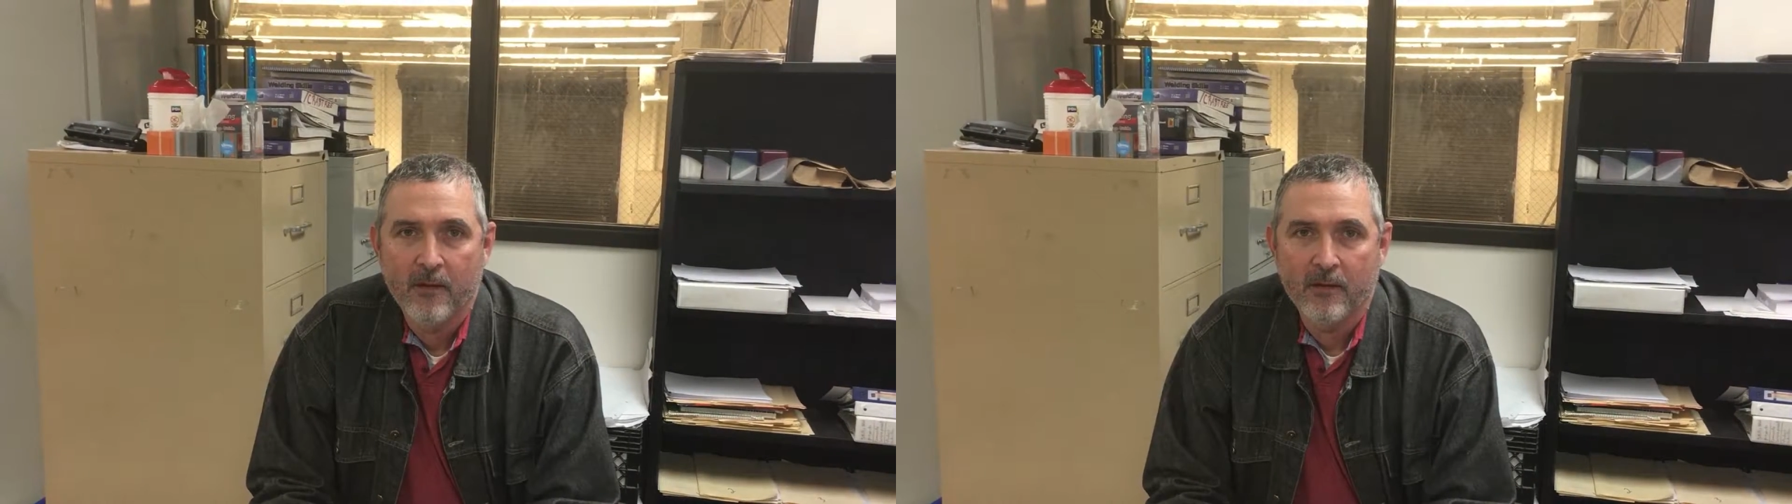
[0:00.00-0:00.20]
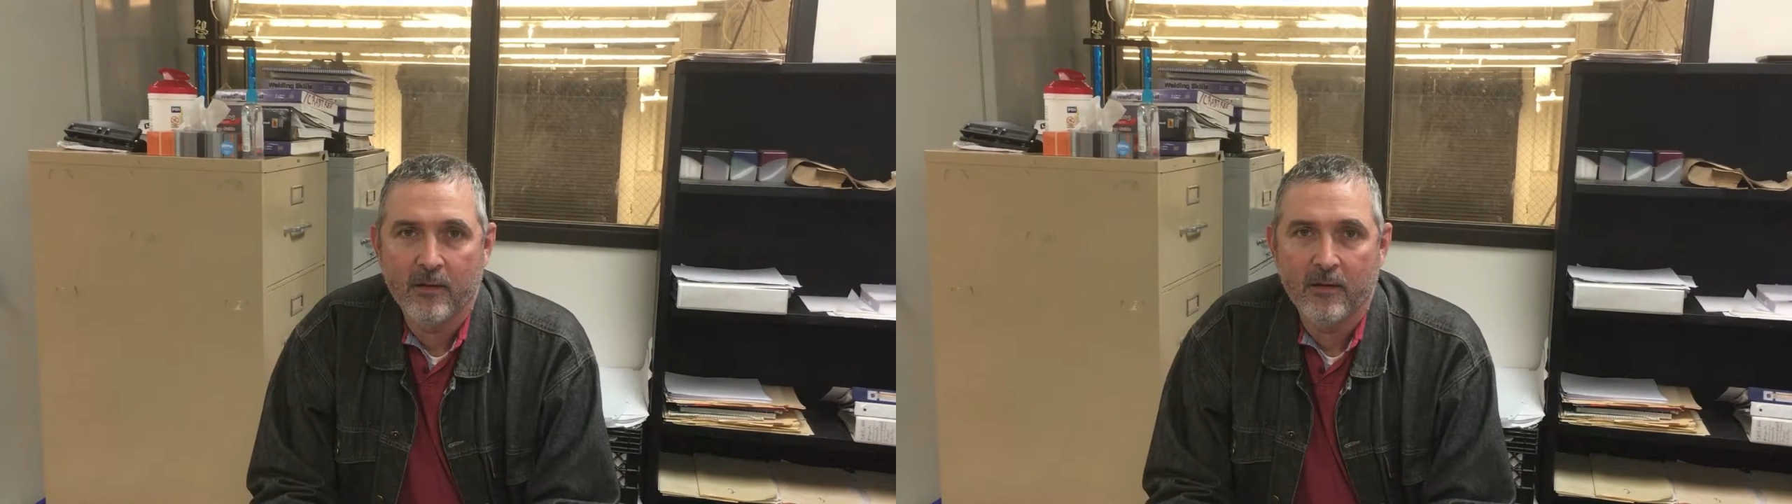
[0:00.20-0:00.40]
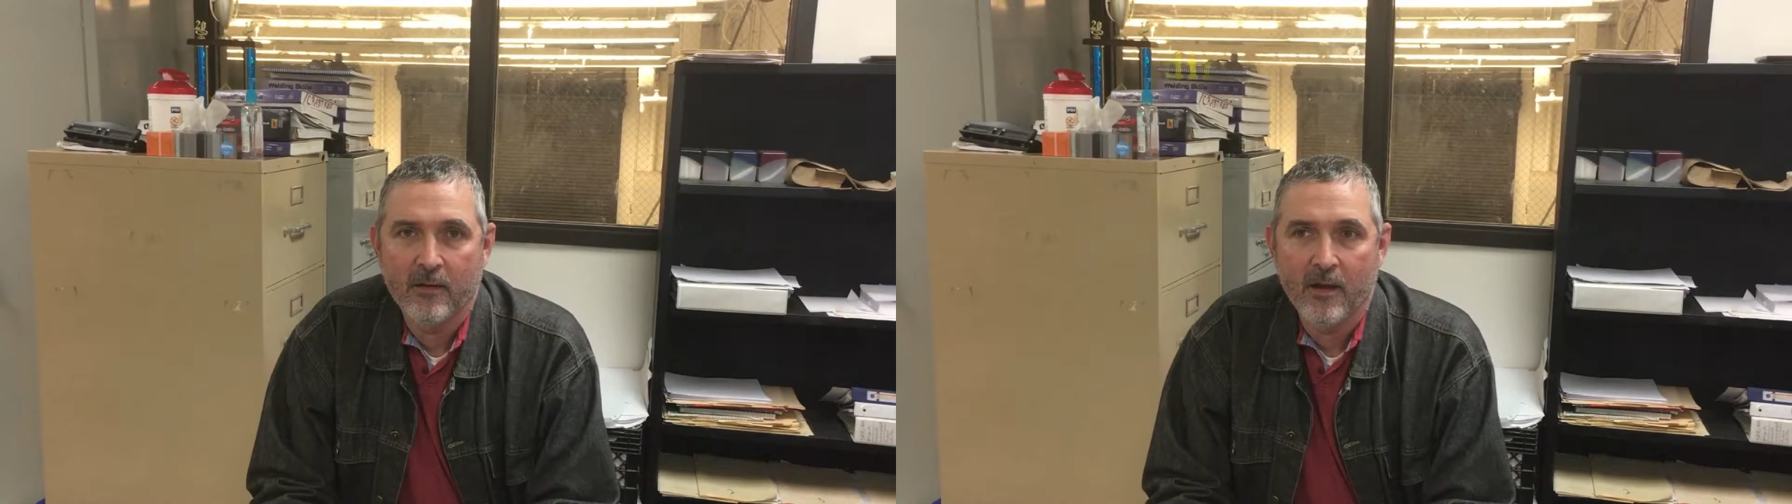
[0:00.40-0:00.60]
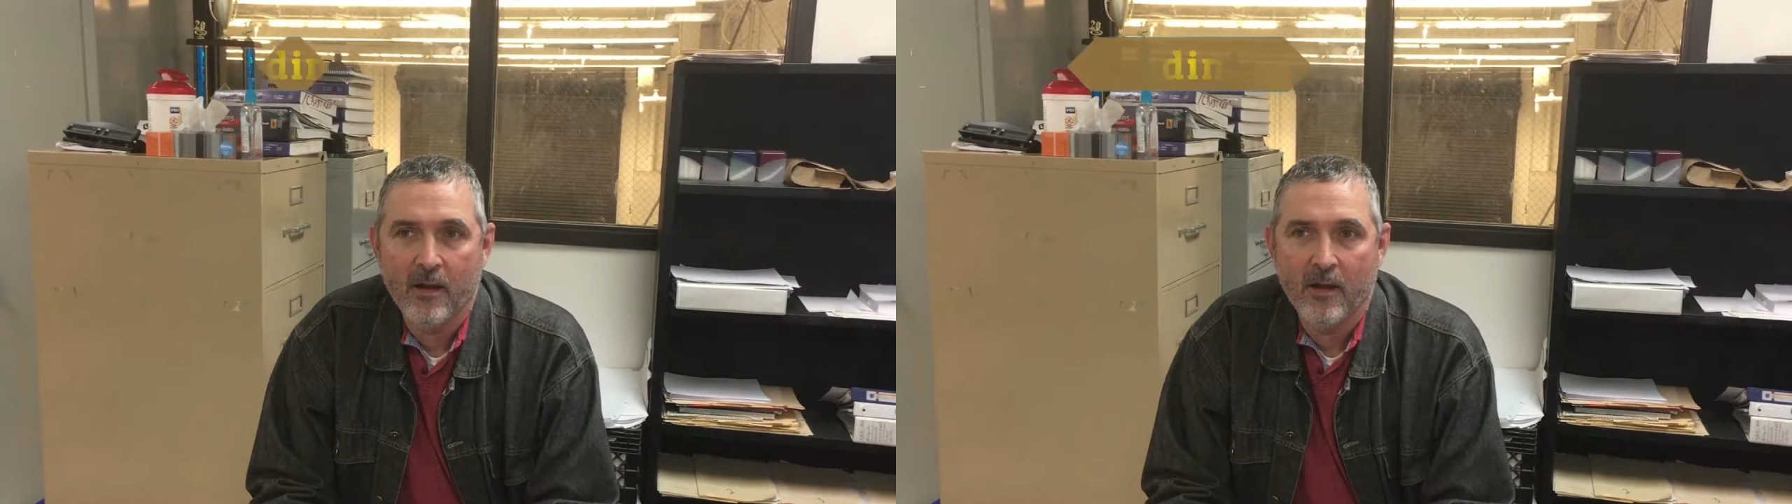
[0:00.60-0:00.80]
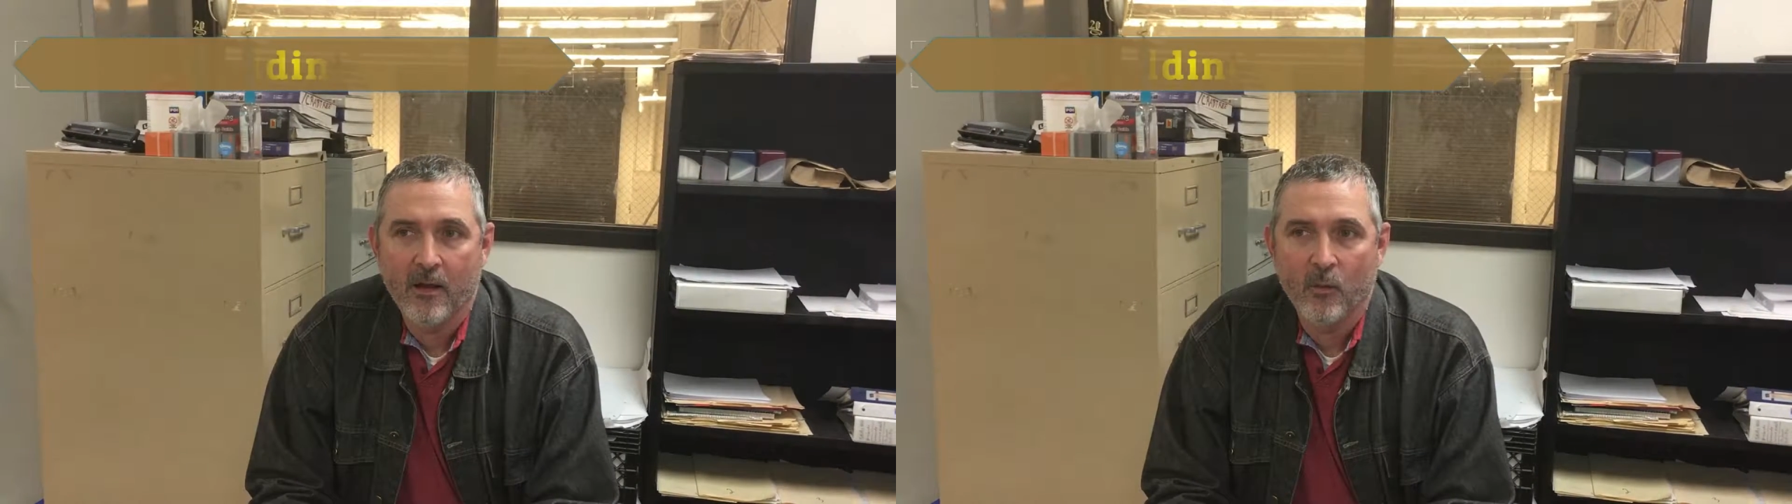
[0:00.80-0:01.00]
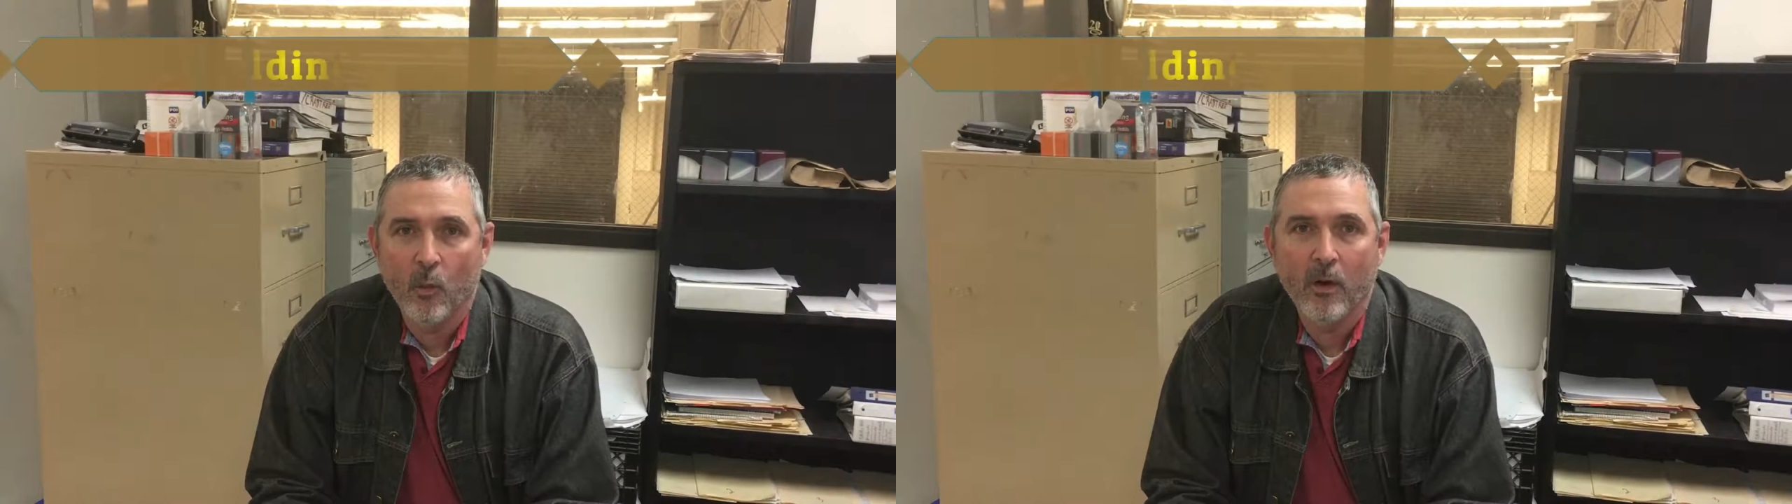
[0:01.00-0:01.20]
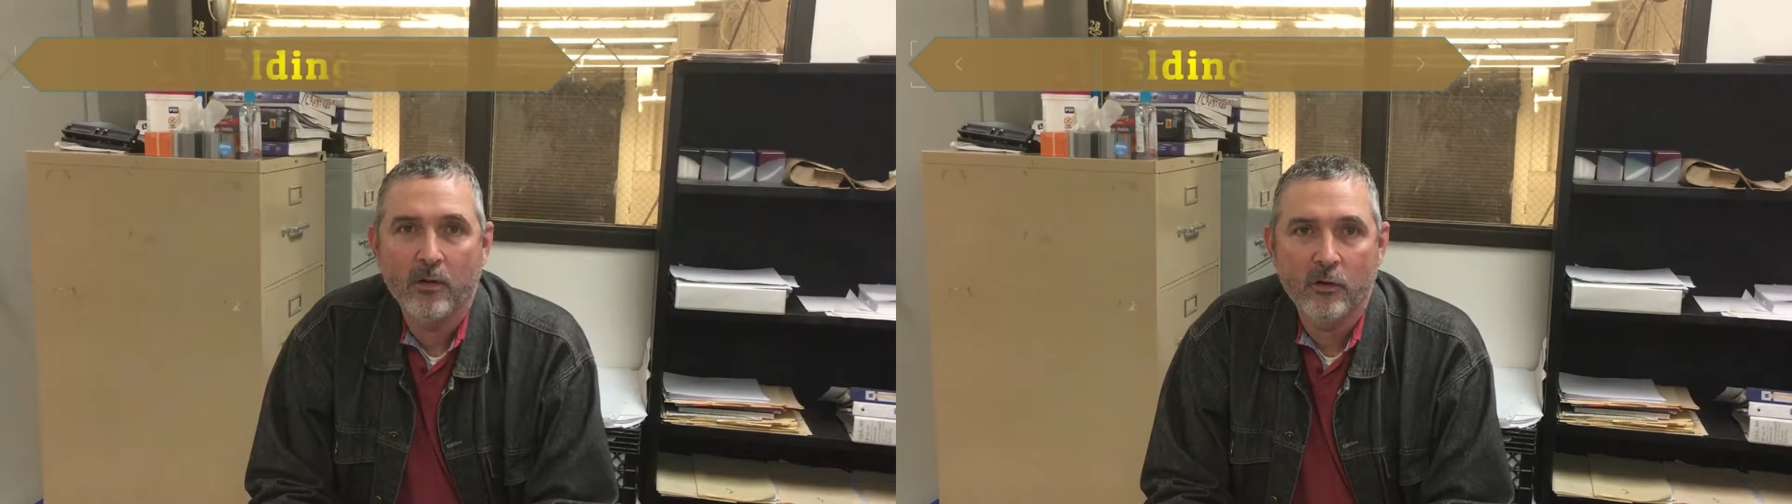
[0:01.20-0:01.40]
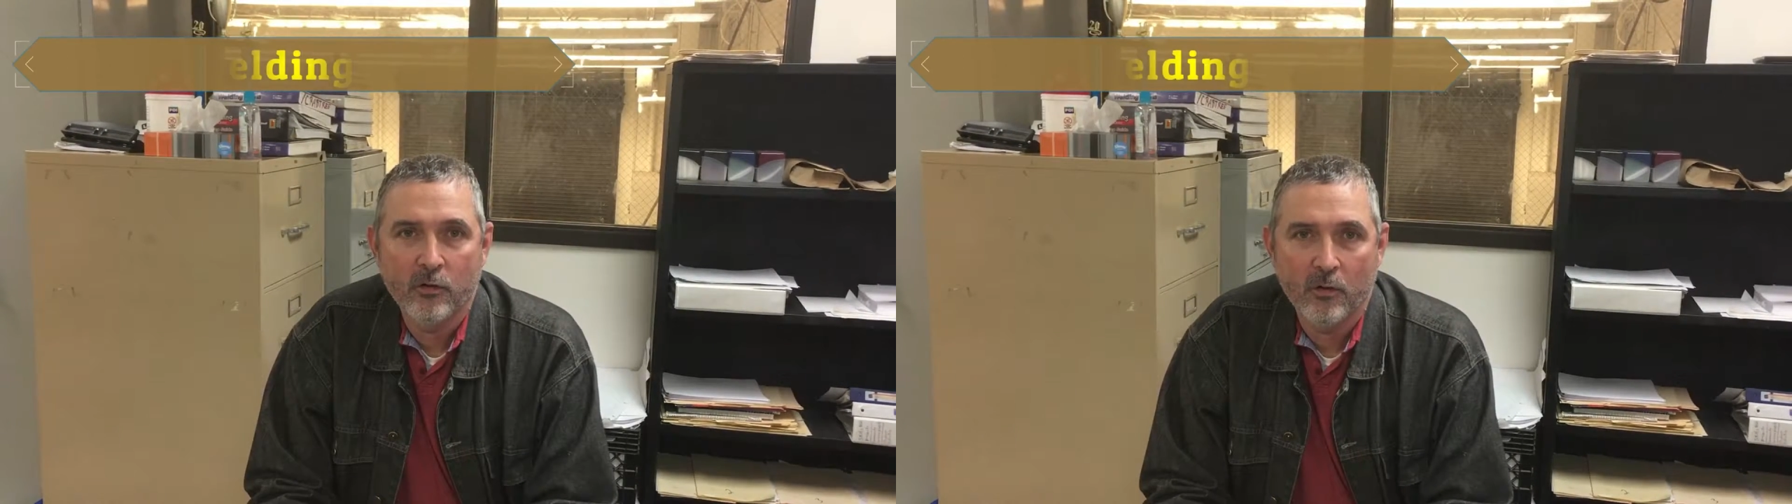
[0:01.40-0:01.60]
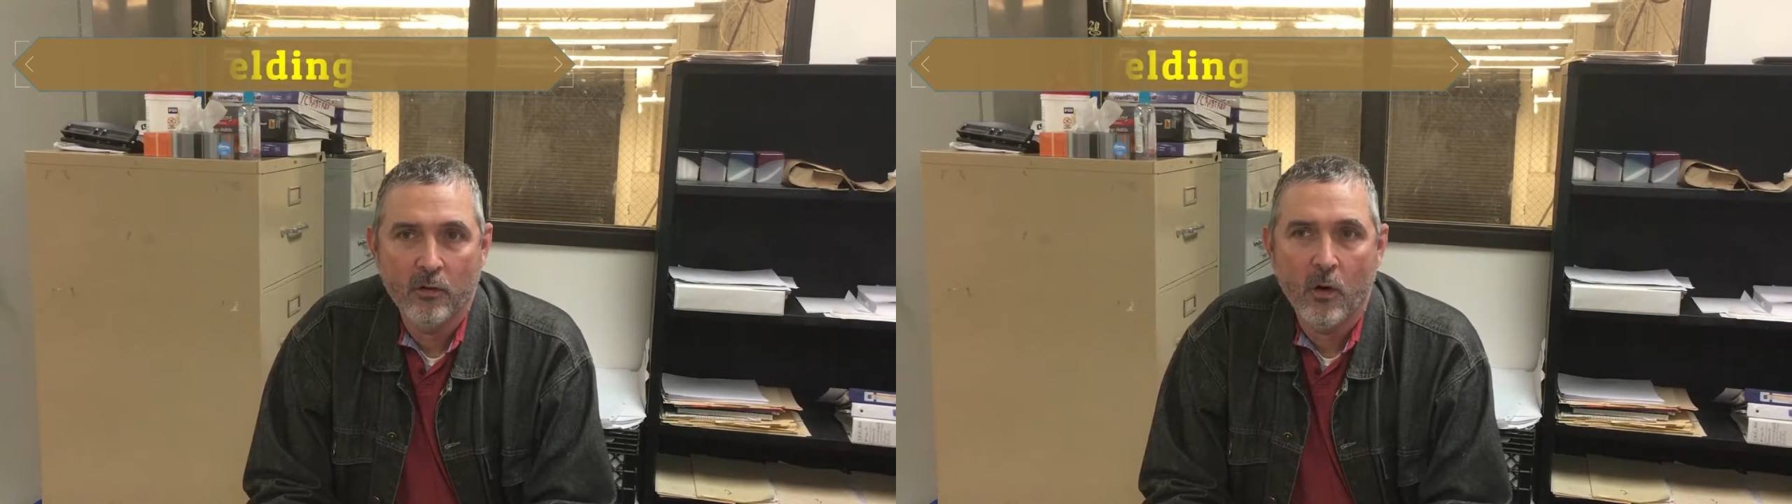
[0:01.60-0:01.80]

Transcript: In Welding 2,